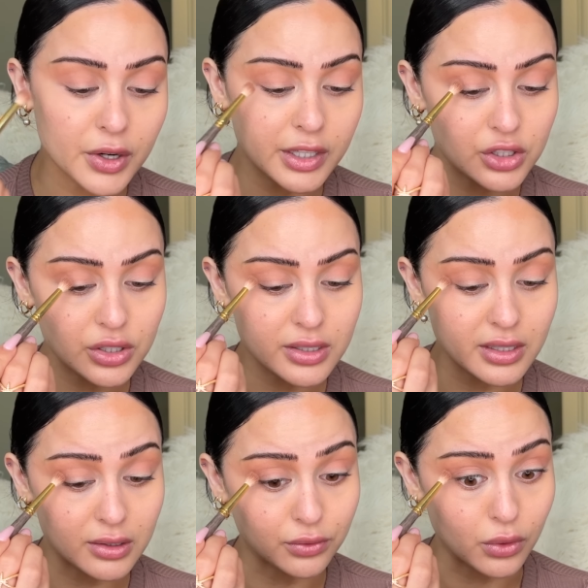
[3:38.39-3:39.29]
He usually
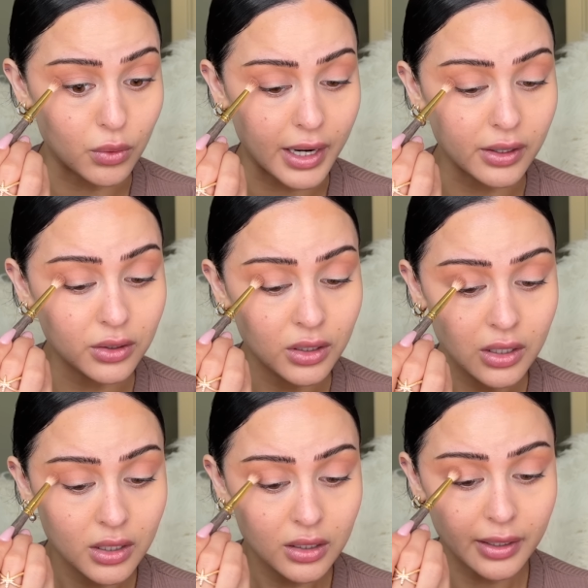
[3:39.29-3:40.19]
stays for a while
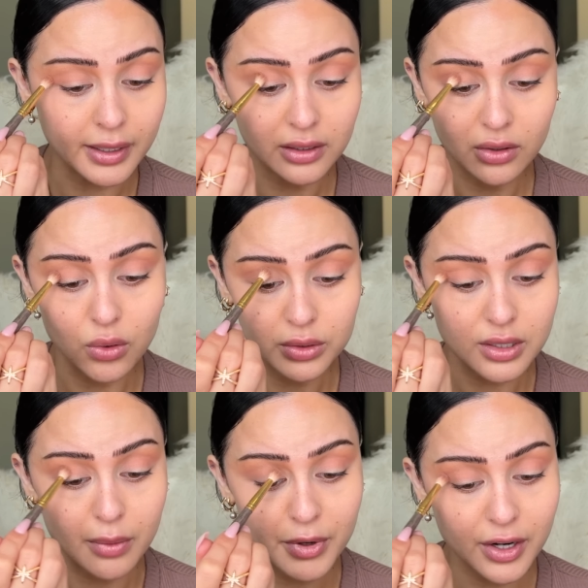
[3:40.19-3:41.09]
like the whole
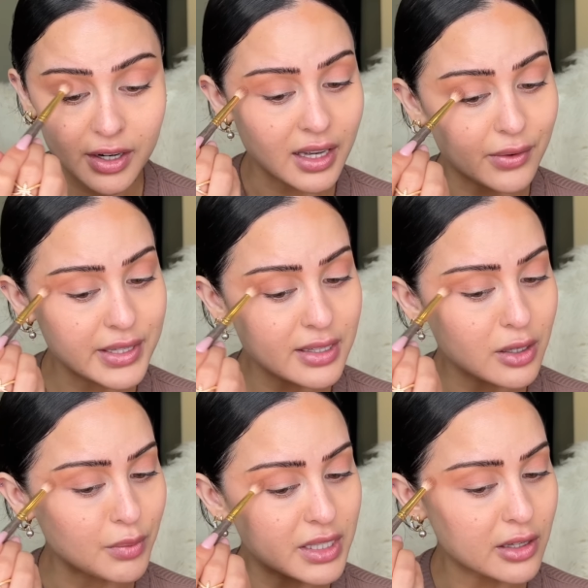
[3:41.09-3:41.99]
summer and always end
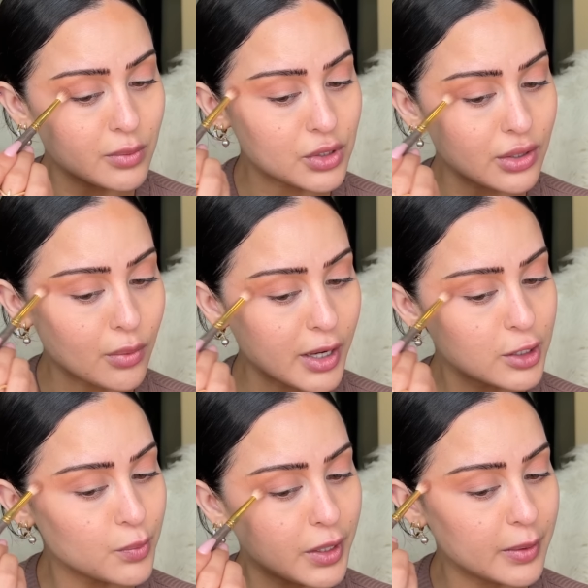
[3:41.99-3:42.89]
up missing him so
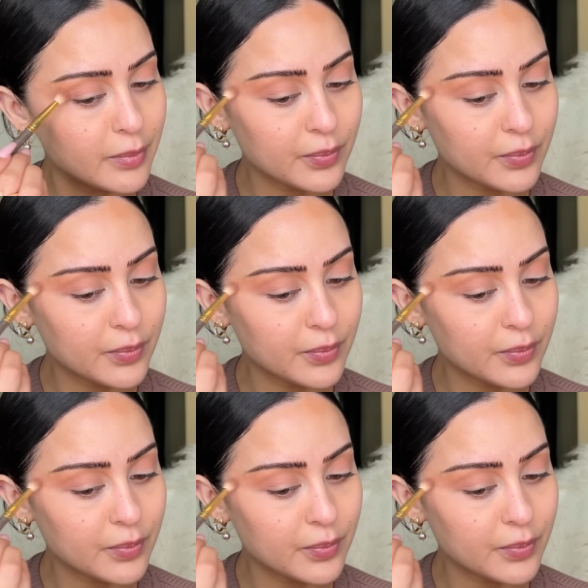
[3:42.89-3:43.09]
much but